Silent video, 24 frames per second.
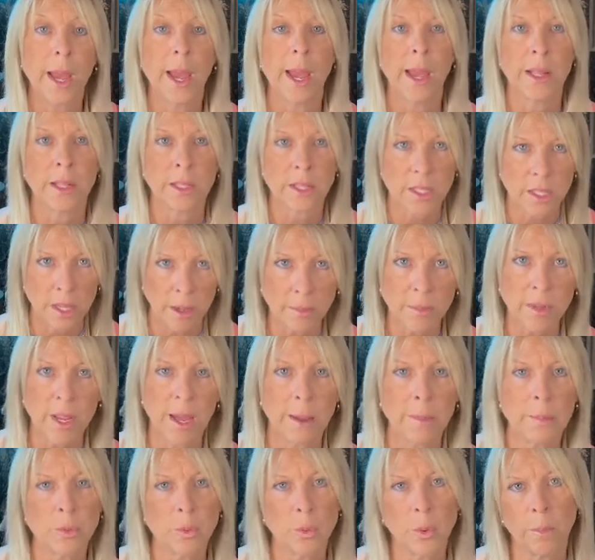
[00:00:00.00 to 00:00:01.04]
And
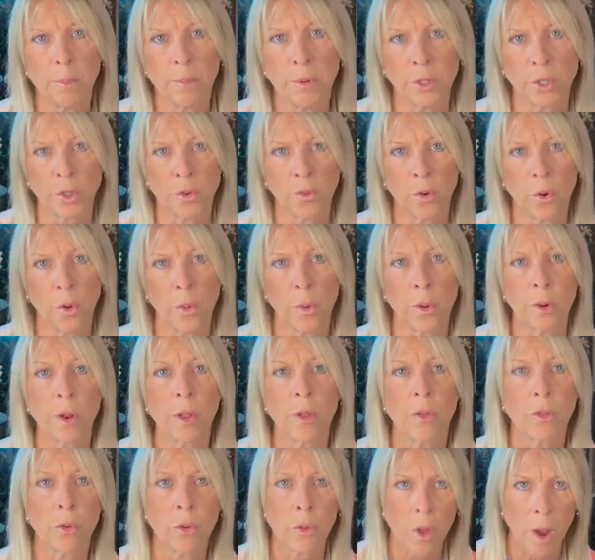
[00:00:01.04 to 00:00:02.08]
sometimes we push forward
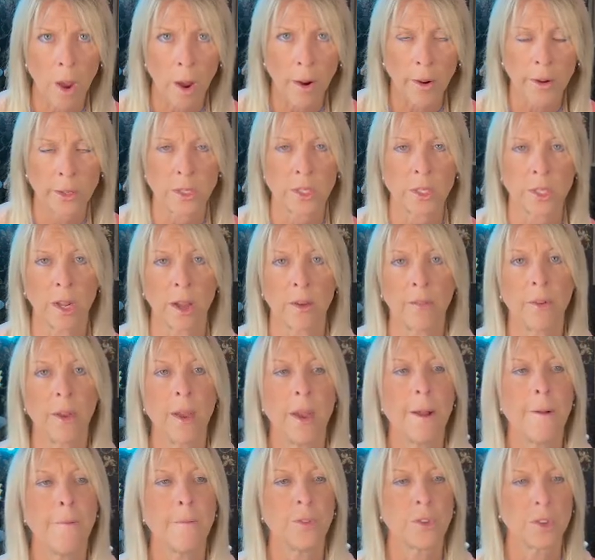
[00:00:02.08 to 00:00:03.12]
through the hard stuff.
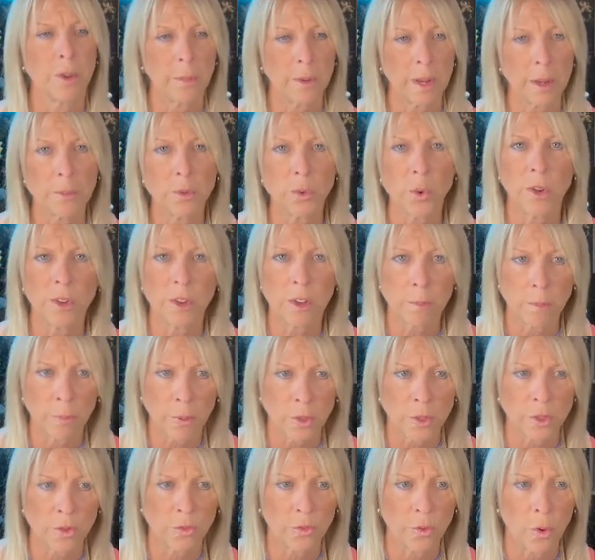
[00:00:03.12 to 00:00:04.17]
Sometimes we have to
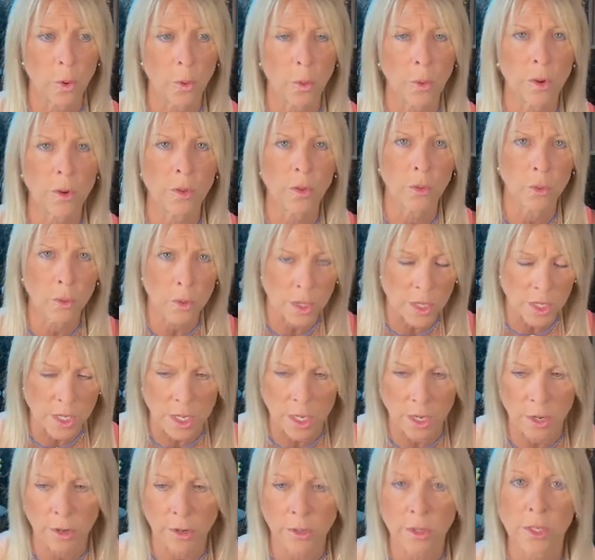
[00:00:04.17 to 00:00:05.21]
push forward through the
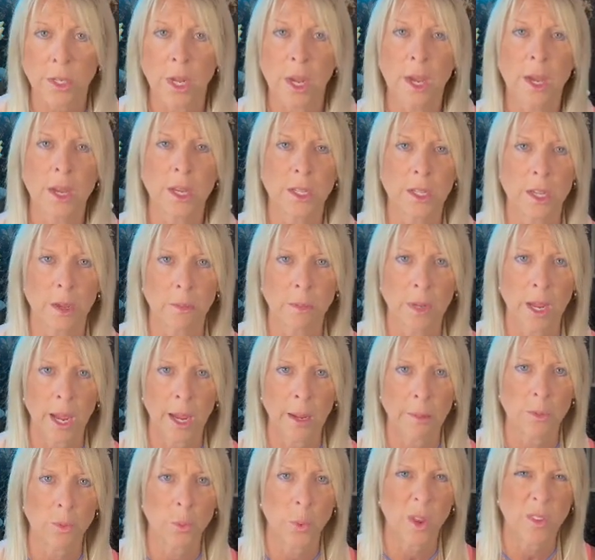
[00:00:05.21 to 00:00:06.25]
tears.
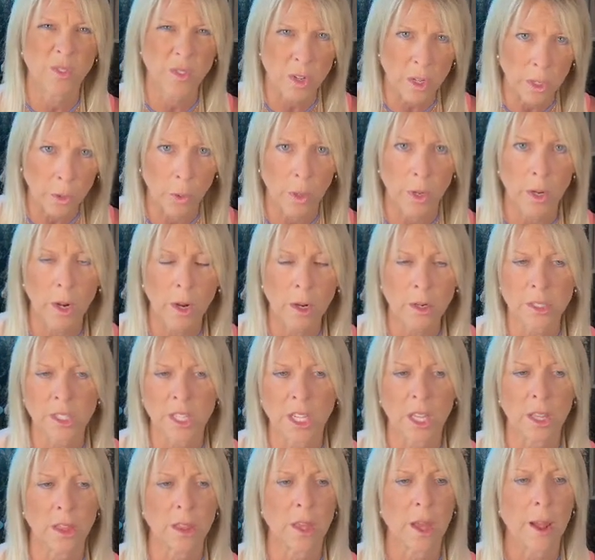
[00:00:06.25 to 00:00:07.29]
Sometimes we have to grit our
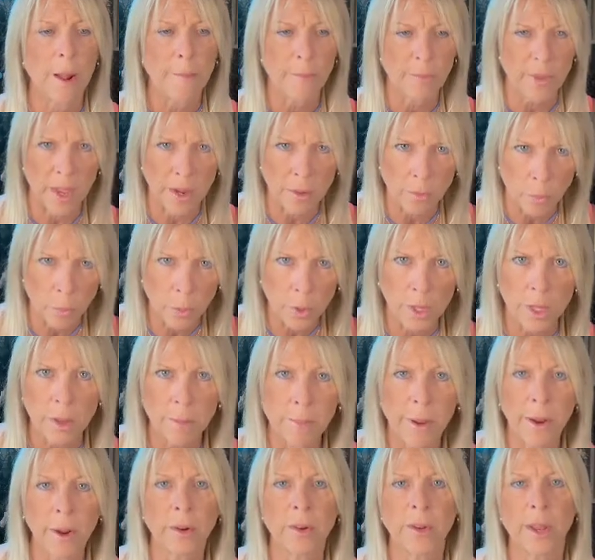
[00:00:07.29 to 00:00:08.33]
teeth and really
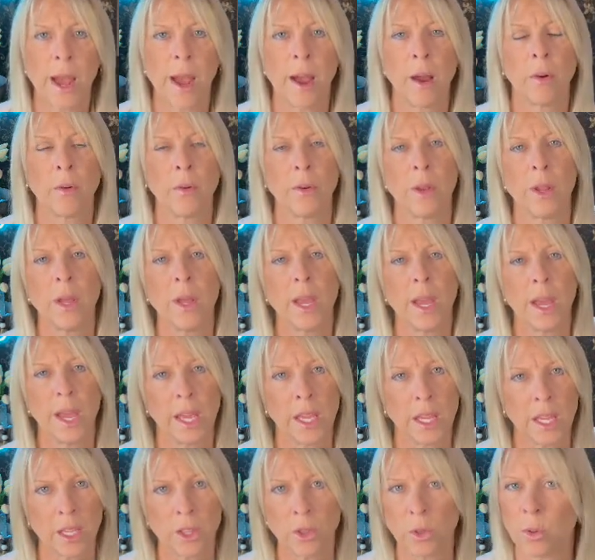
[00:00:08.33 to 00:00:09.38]
bear down
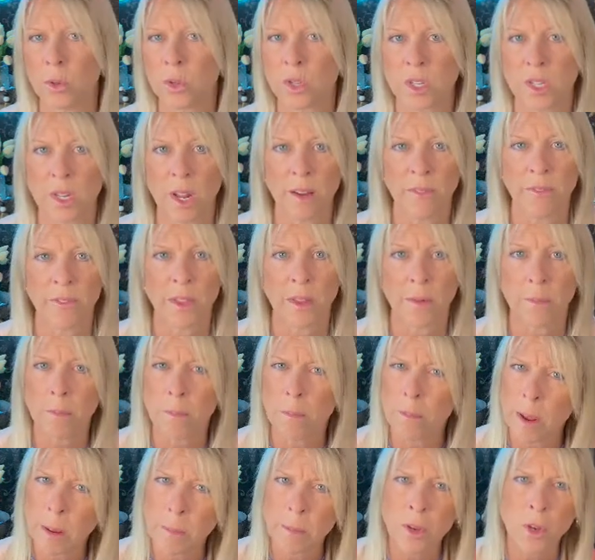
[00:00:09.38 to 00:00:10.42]
and get through stuff that
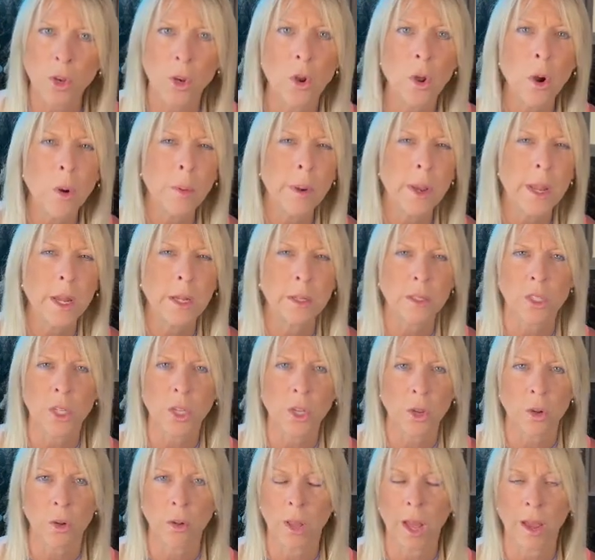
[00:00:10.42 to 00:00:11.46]
maybe nobody else in
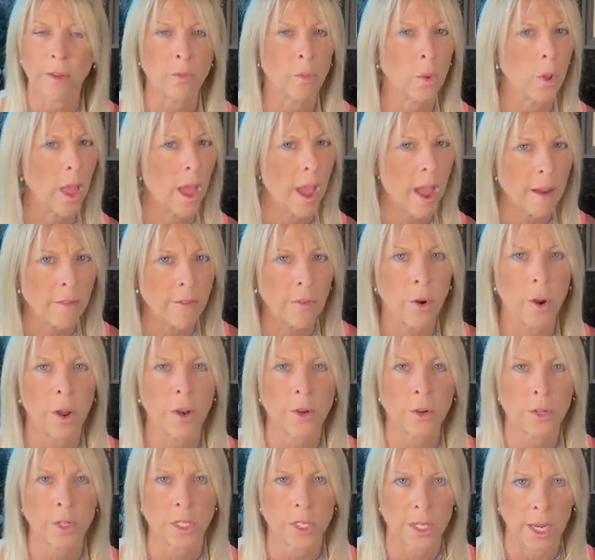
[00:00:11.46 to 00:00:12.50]
your life will ever
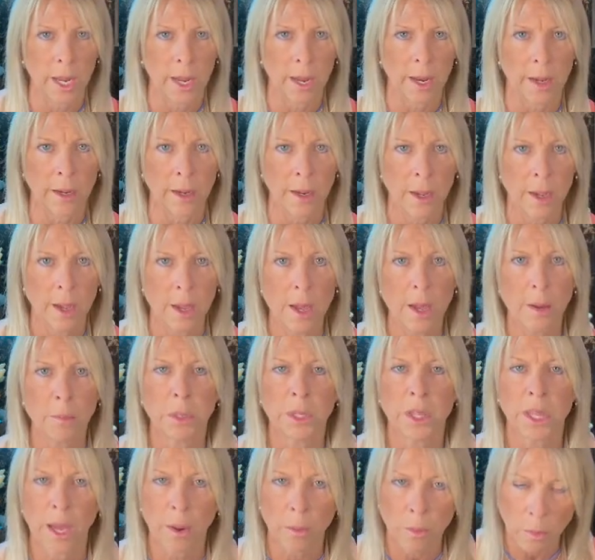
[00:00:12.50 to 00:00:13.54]
understand,
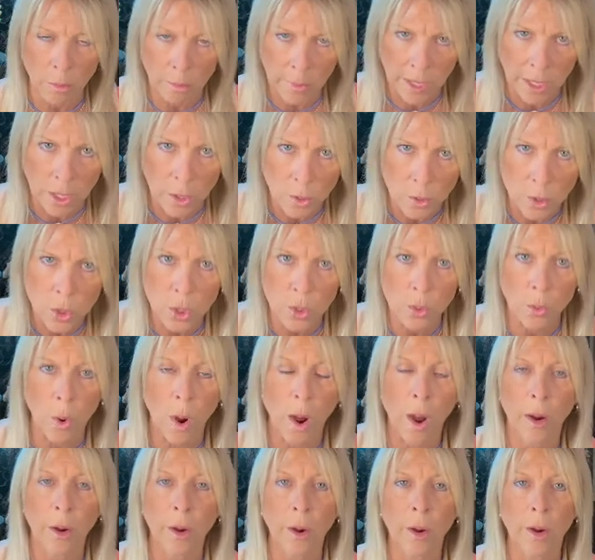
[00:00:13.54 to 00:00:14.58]
but that will make you
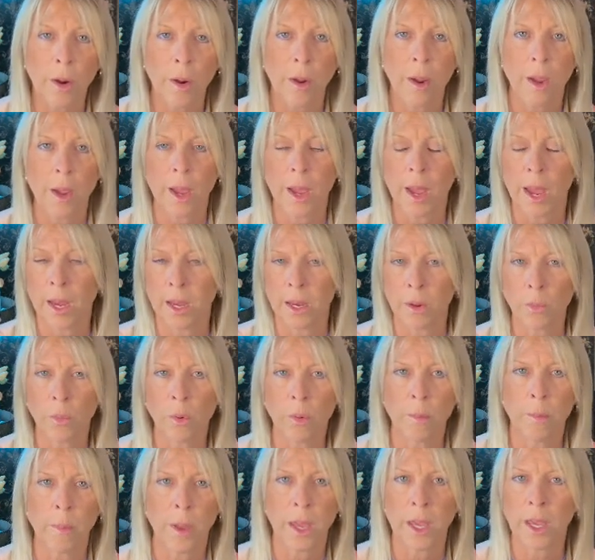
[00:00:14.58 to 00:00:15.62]
stronger and it will
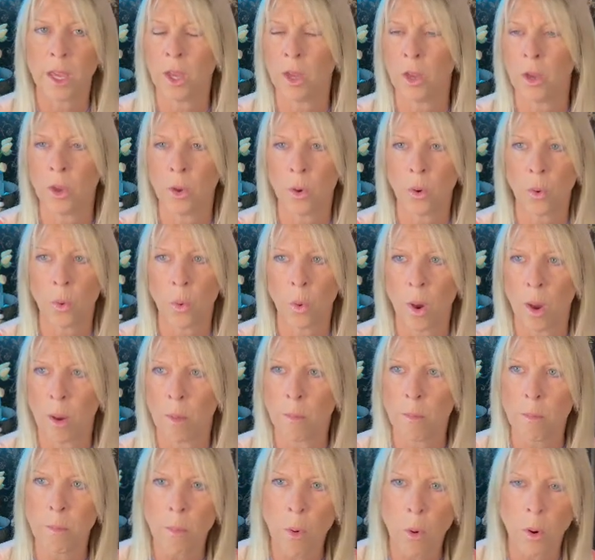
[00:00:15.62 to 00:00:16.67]
make you
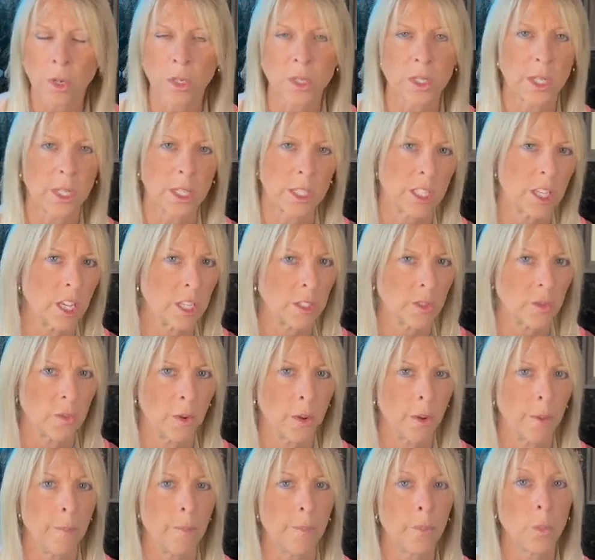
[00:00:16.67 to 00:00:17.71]
more
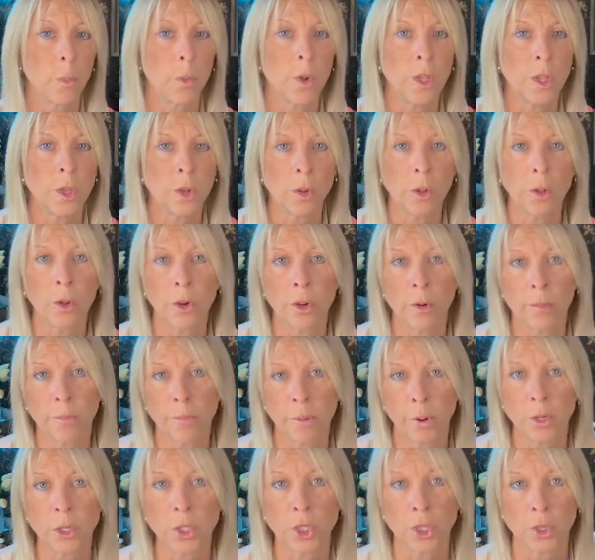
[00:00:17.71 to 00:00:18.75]
successful when you learn to
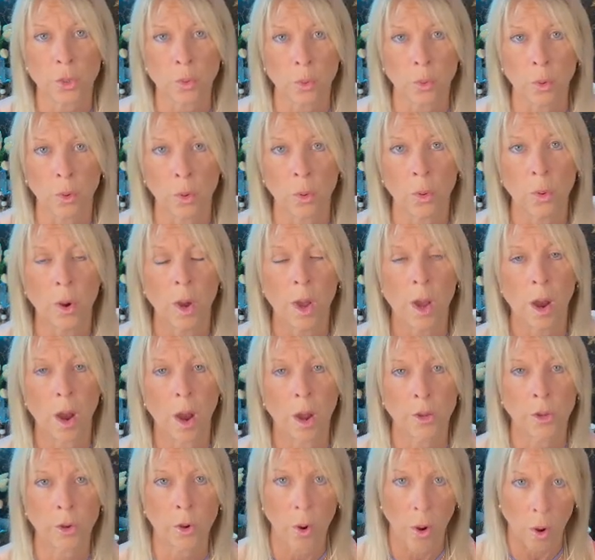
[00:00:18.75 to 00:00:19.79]
push through
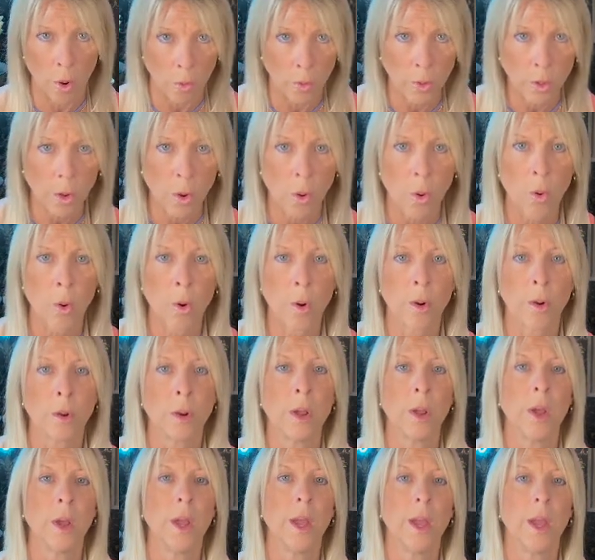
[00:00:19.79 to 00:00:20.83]
on your own accord
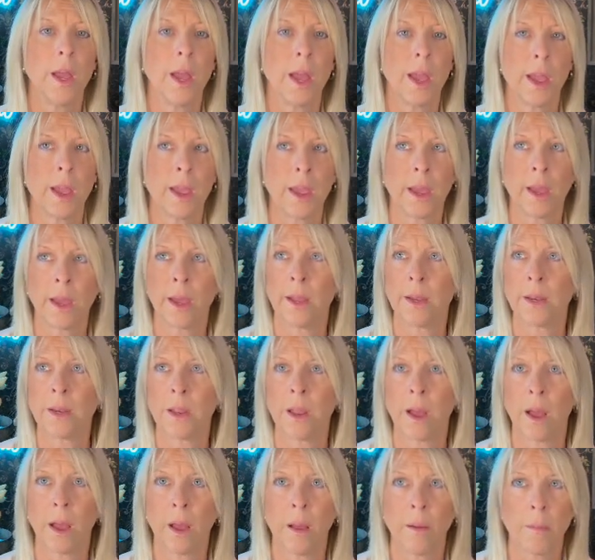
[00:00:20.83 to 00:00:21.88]
and
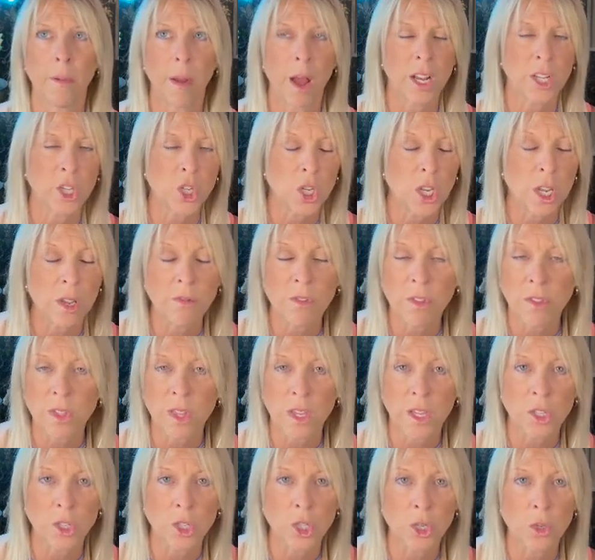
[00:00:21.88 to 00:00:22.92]
achieve the
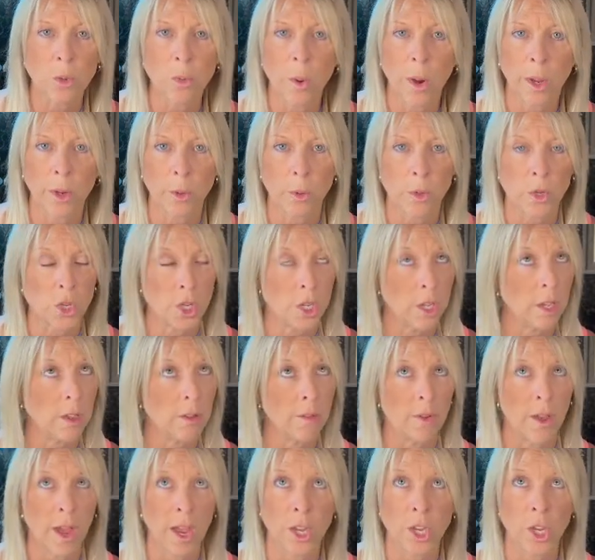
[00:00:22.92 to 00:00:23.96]
things you want to achieve,
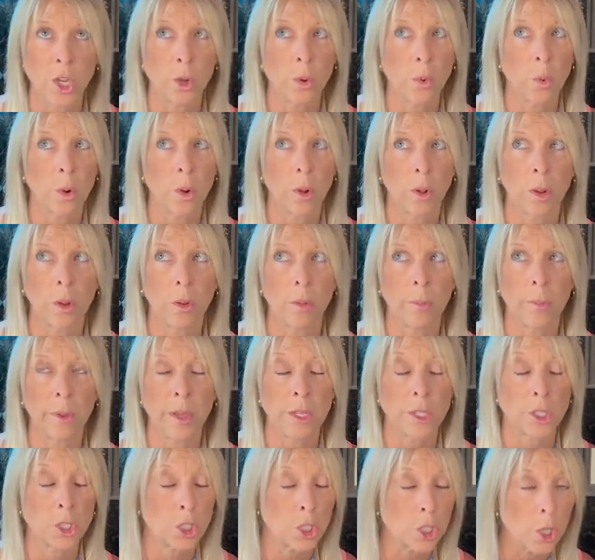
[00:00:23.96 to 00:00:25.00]
and you will be
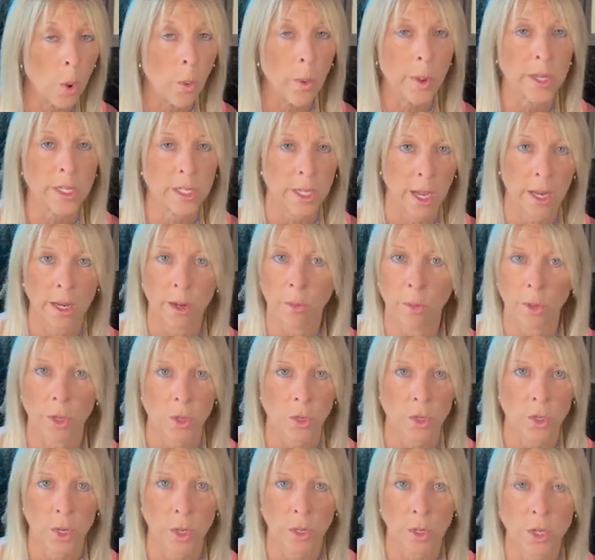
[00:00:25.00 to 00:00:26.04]
so excited when you
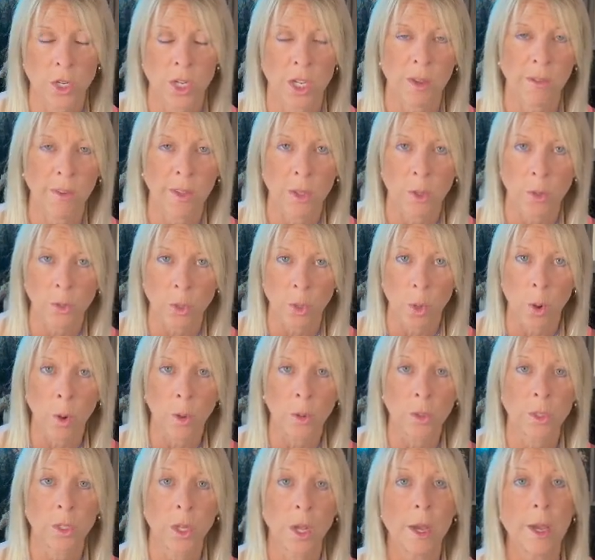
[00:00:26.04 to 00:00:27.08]
start achieving those
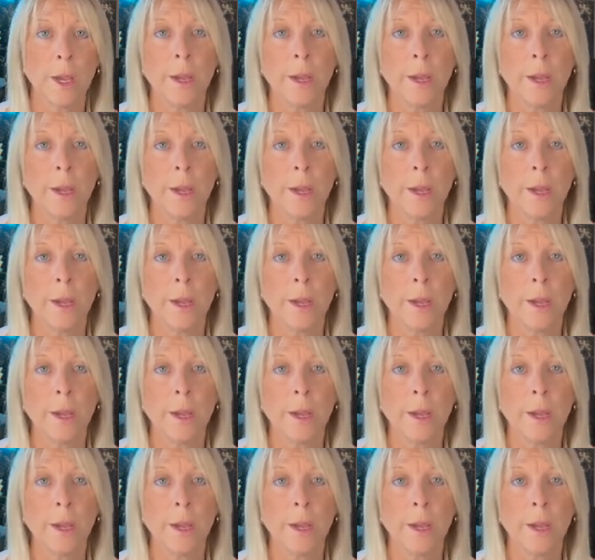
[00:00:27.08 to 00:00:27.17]
goals.